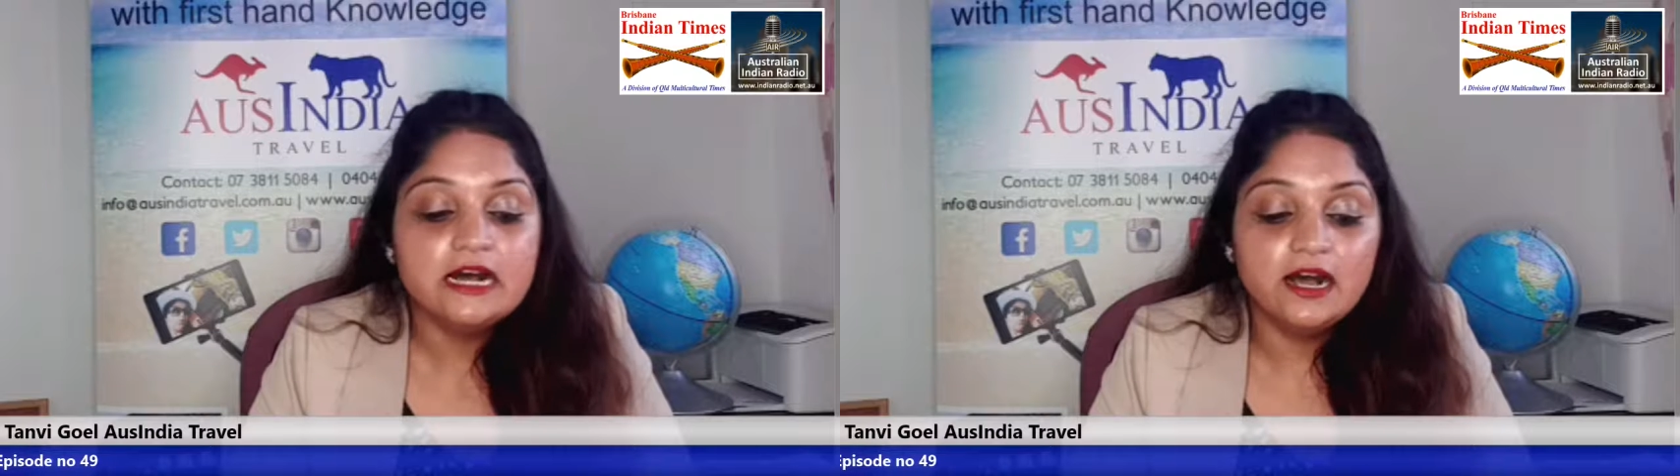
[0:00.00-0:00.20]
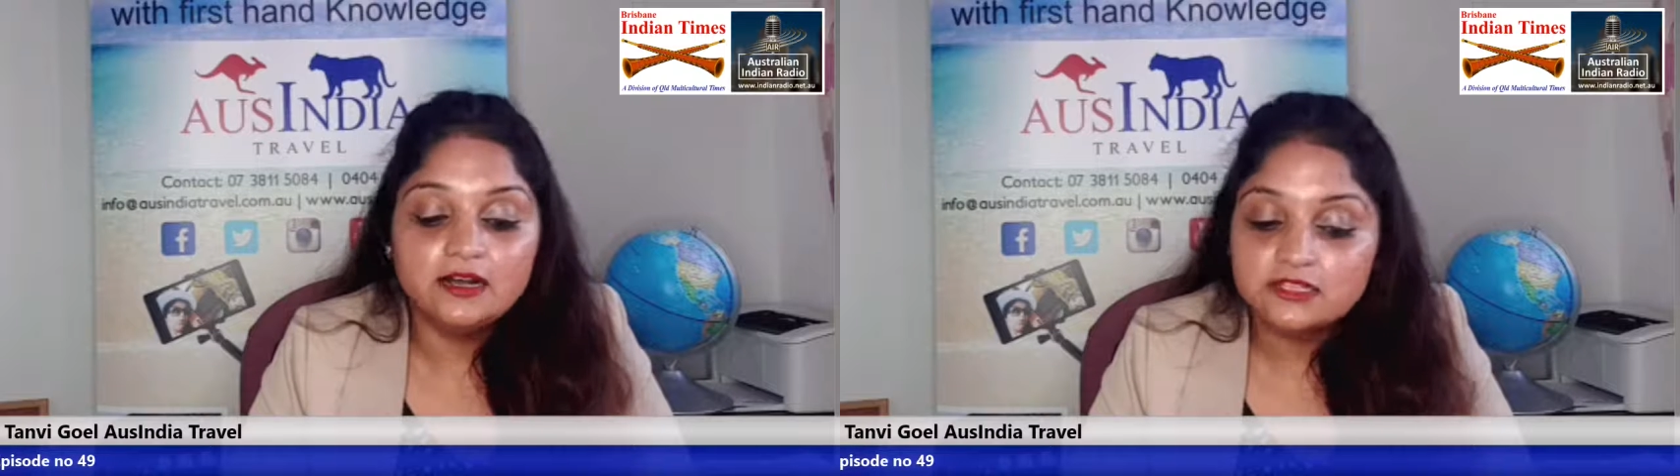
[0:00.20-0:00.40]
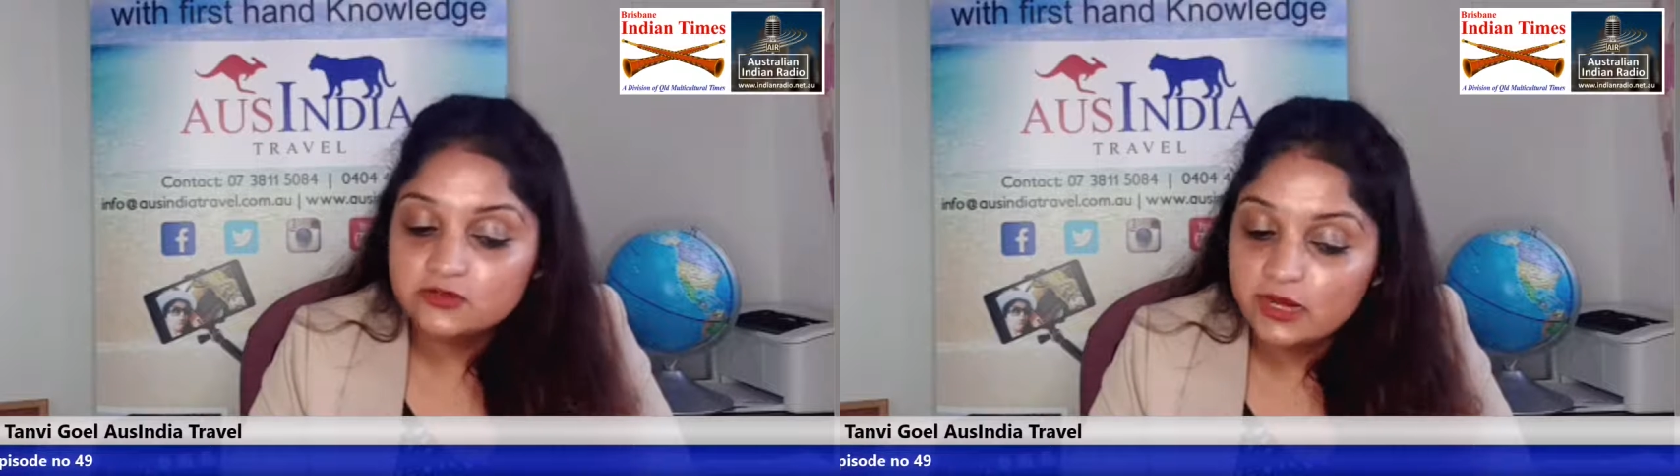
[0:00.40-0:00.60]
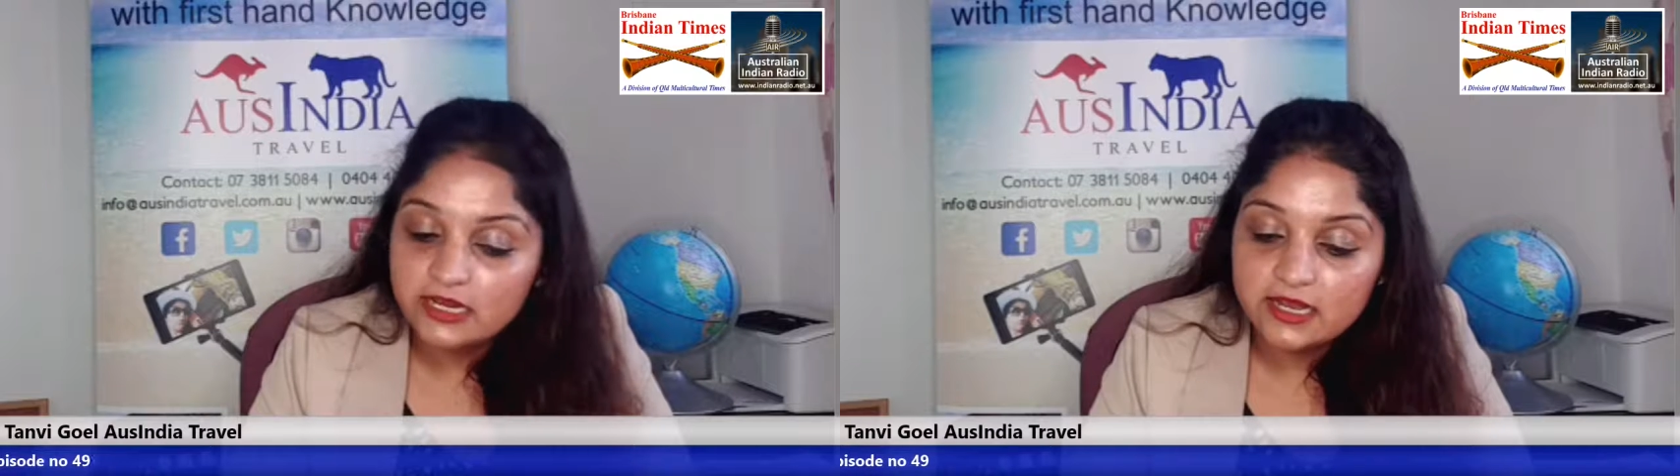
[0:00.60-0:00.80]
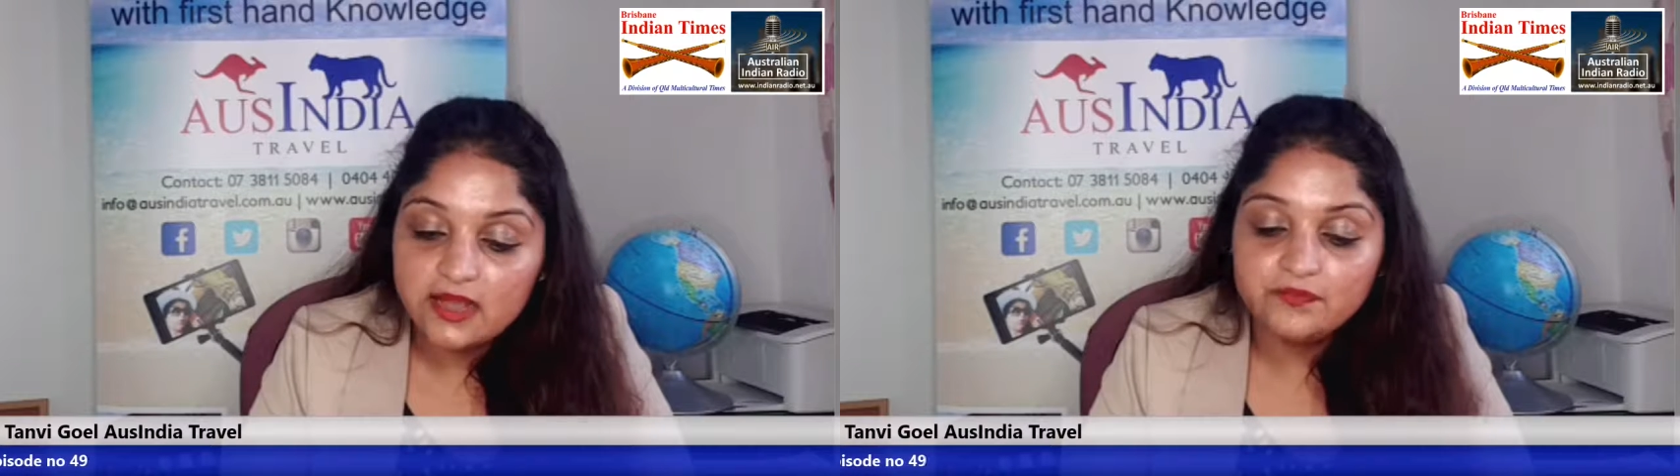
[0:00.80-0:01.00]

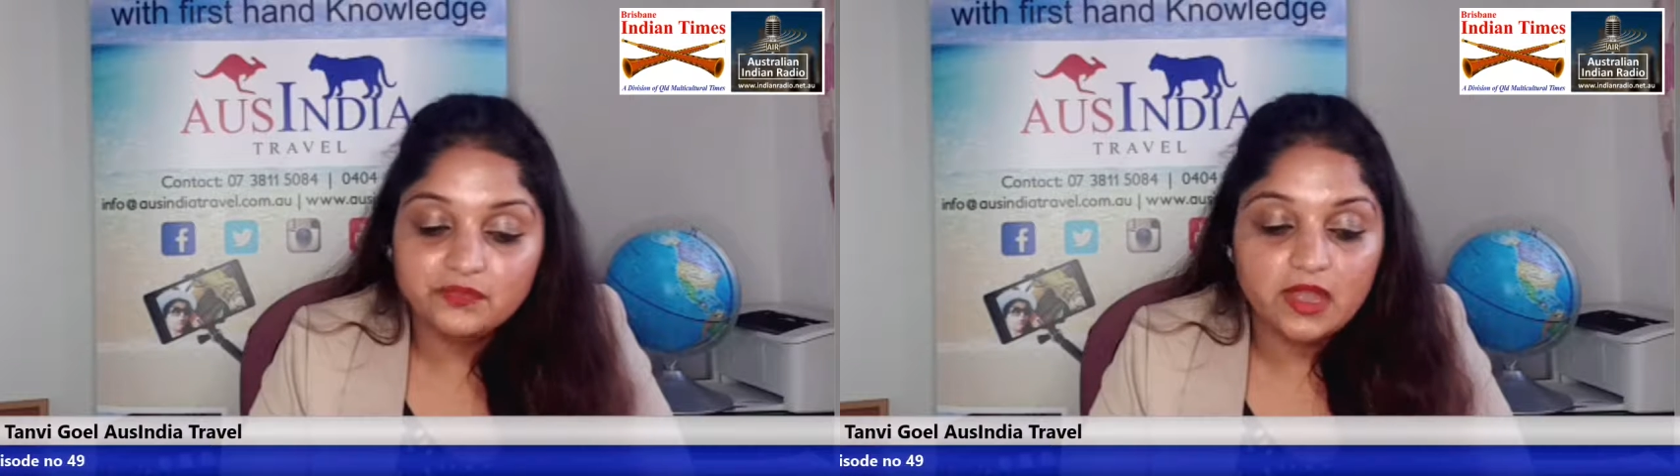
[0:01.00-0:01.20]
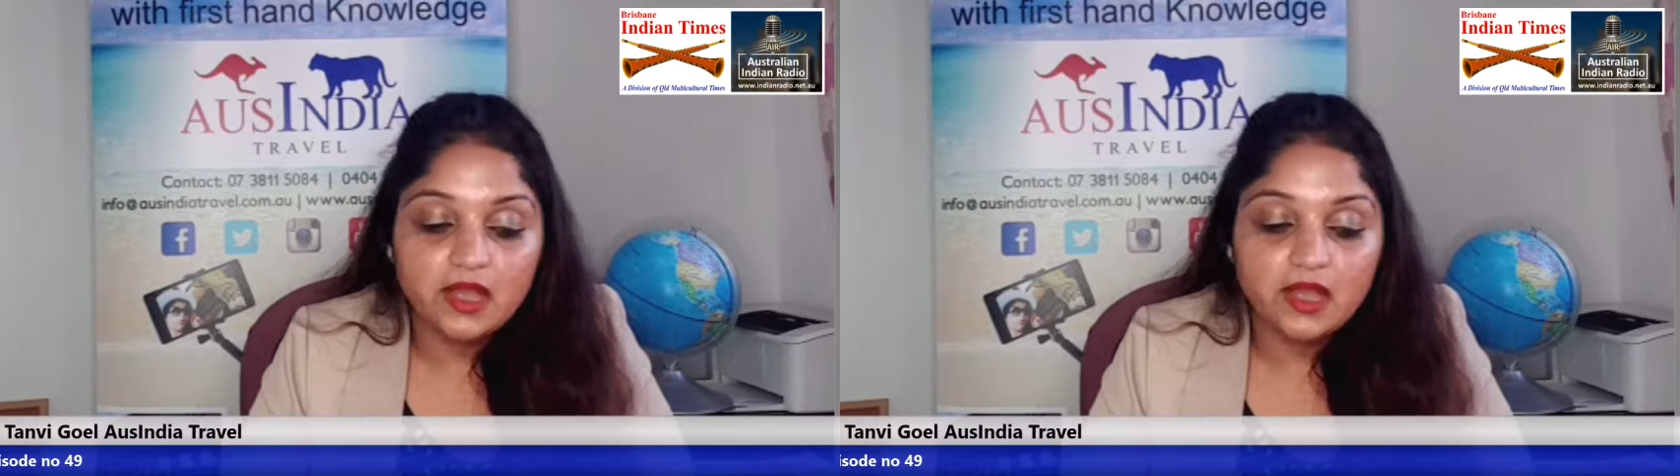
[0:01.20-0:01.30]
Australia